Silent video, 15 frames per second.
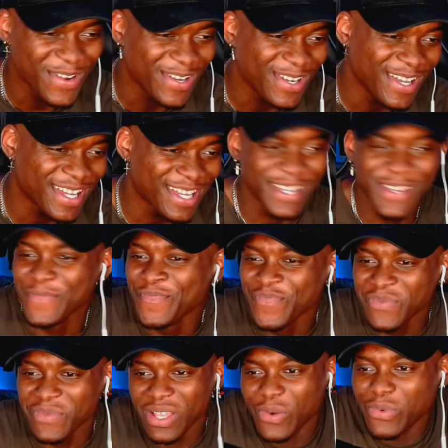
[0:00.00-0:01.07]
Look,
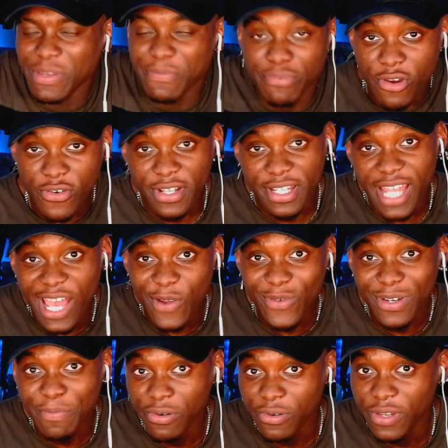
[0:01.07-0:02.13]
we broke down
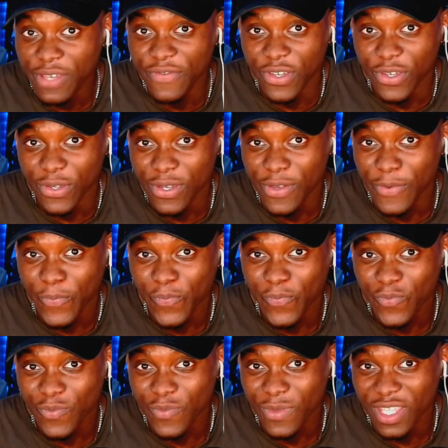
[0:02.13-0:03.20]
the preview,
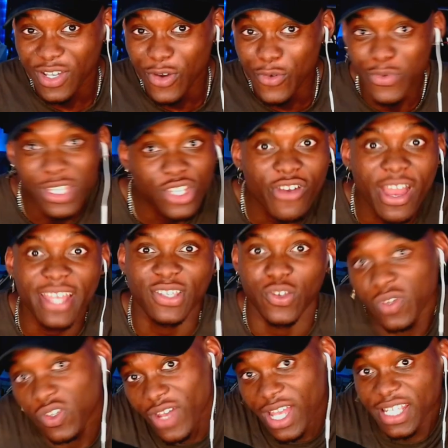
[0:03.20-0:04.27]
or we tried to
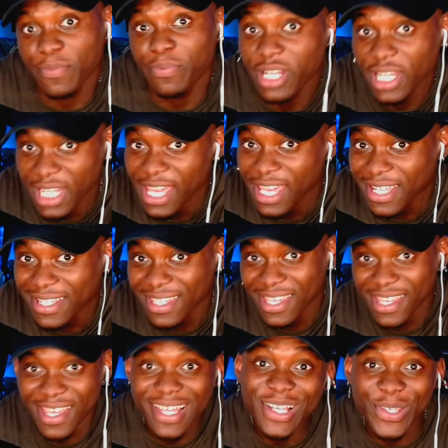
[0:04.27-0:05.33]
predict.
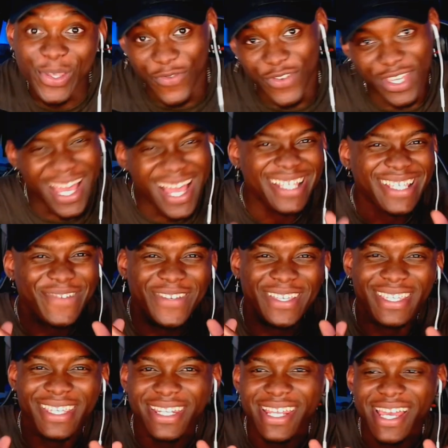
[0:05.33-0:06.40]
So if you guys haven't
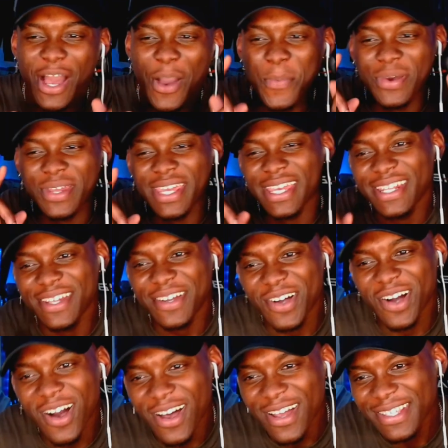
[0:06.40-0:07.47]
seen that, I'll put it in the
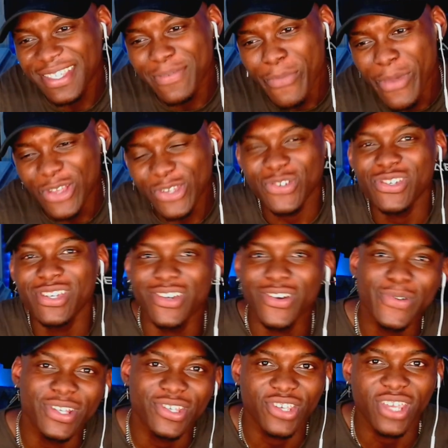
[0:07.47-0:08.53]
cards. Make sure you go
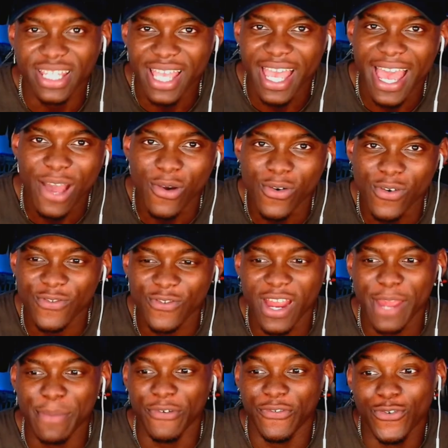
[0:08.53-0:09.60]
and check that out,
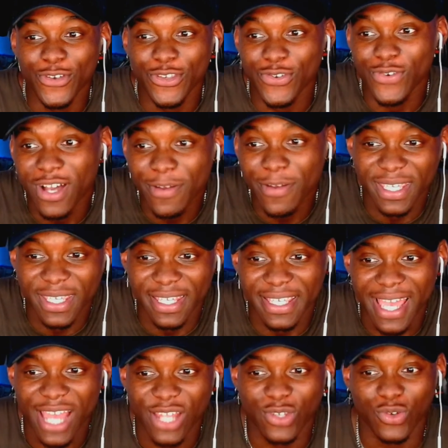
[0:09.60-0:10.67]
right, before you come to this
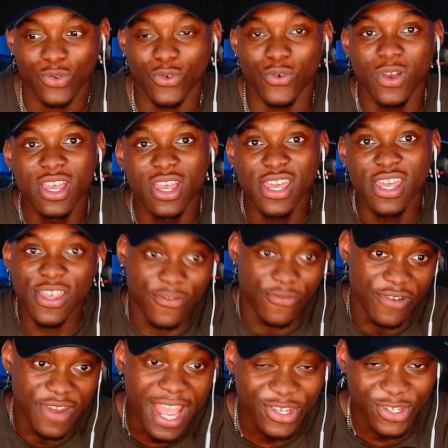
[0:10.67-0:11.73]
actual
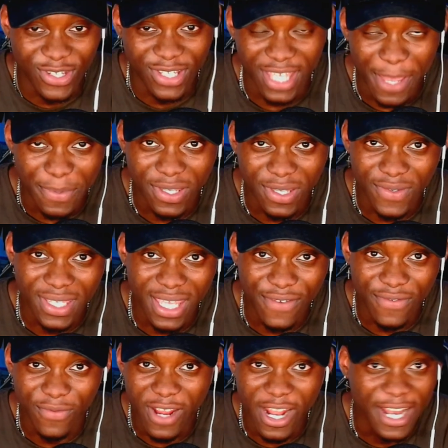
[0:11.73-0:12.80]
reaction to episode
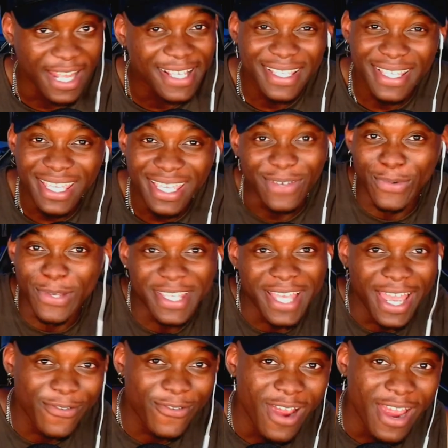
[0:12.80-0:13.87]
7, right? Let's see, was
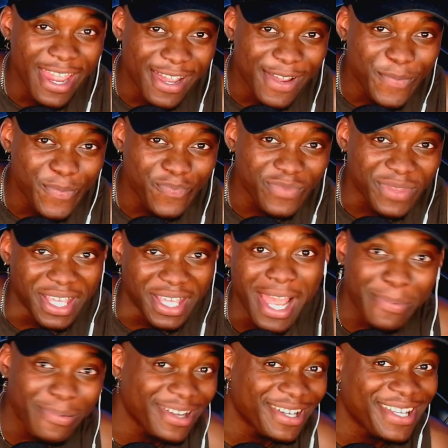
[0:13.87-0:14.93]
I right? Did I
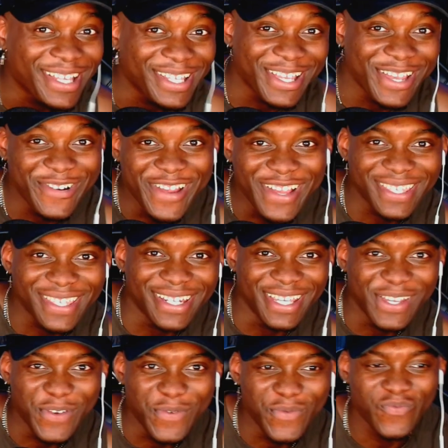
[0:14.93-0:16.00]
predict correctly?
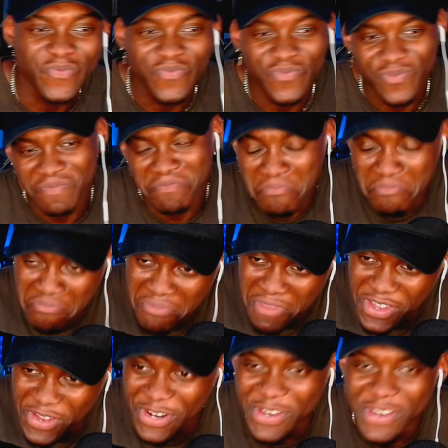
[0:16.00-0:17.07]

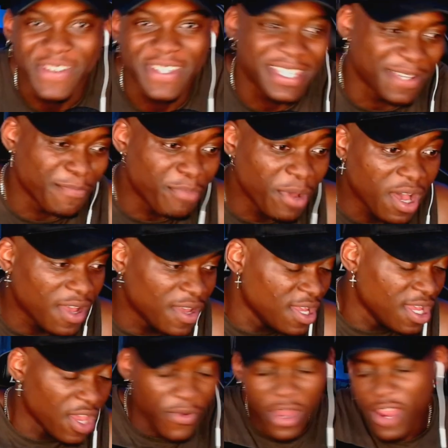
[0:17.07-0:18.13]
Who knows? But
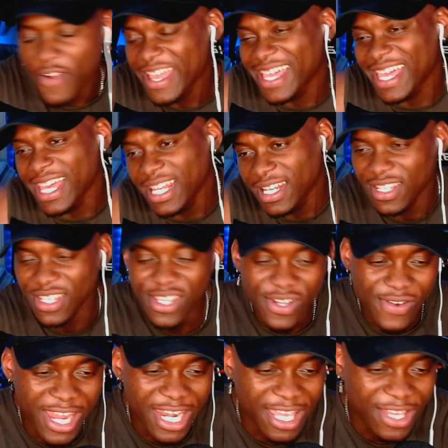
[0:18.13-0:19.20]
we are here again, you know,
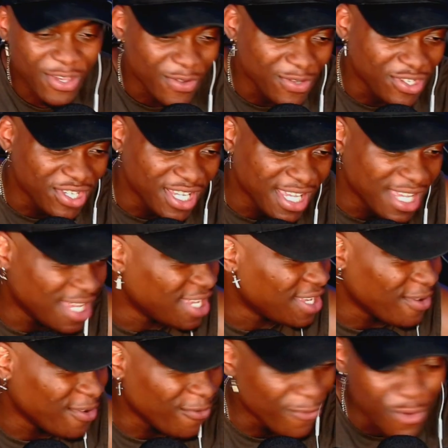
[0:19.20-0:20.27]
Ayanokoji,
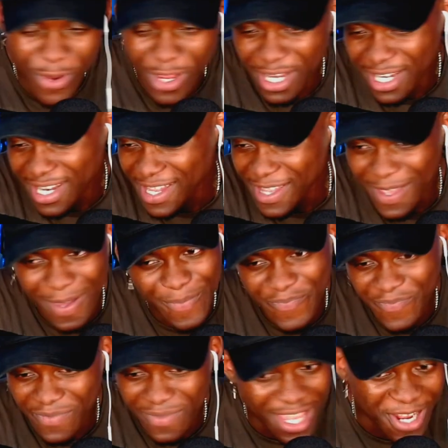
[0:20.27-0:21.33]
Ryuen,
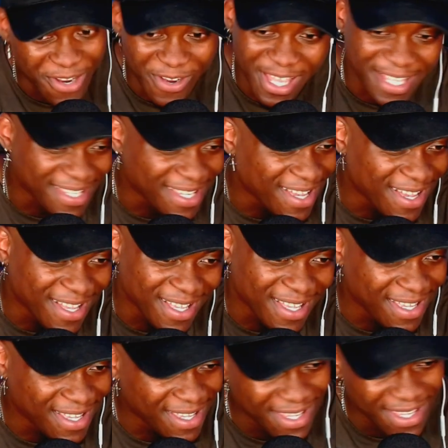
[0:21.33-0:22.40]
Hirata,
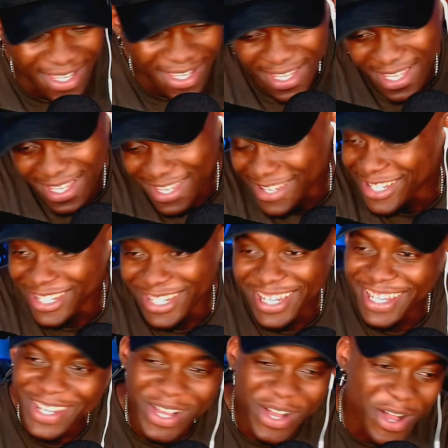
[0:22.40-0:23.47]

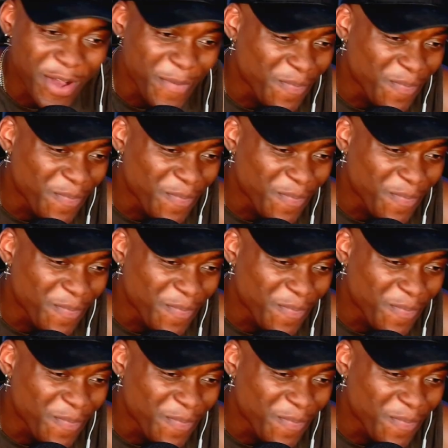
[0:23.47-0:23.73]
Kushida.